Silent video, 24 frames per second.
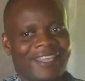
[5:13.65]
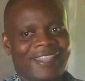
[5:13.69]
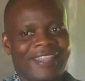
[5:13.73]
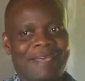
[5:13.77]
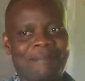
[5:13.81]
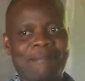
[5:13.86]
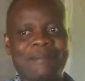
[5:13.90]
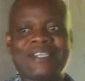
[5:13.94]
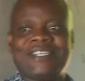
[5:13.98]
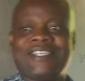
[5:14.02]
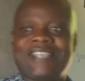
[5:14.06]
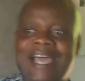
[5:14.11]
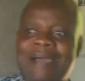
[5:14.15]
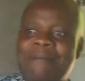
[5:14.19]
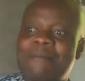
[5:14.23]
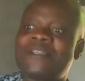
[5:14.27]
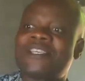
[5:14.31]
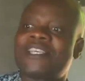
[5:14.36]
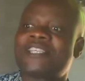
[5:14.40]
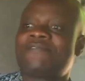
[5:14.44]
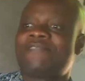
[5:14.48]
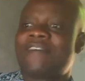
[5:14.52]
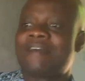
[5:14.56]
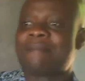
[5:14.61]
The museum
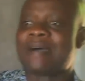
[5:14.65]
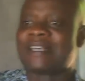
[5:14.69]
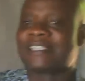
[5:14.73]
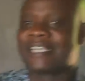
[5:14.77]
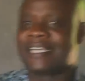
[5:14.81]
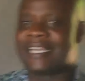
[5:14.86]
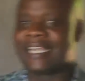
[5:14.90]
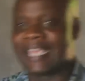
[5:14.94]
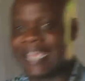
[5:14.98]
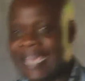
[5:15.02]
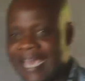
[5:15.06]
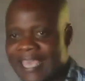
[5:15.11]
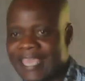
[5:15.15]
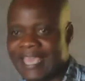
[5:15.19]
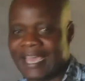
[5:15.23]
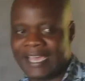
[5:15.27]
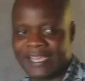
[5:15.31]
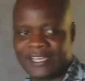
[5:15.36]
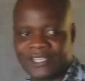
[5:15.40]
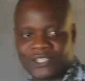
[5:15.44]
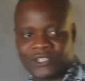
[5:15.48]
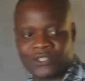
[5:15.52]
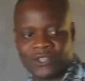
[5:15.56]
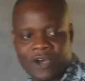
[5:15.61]
which is famous in Kenya.
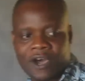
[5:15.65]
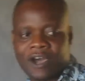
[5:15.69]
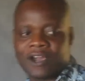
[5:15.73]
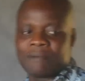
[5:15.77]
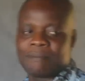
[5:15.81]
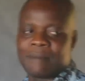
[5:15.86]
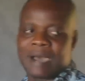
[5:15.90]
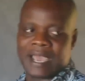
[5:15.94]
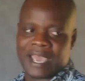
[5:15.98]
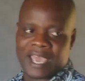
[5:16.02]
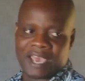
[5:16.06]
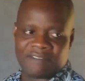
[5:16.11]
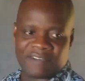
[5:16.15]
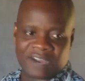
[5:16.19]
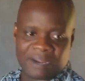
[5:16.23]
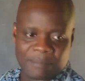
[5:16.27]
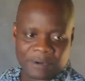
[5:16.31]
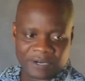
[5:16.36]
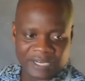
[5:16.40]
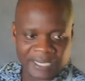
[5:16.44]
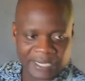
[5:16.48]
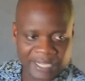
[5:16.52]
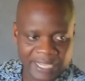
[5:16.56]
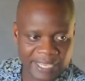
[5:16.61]
It's known by
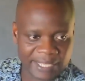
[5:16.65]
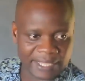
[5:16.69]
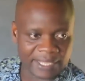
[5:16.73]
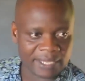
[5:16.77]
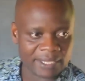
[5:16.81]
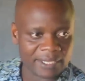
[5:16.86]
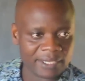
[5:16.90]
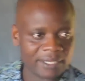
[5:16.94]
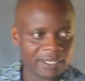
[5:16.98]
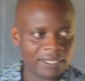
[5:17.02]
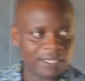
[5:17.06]
everybody in Kenya.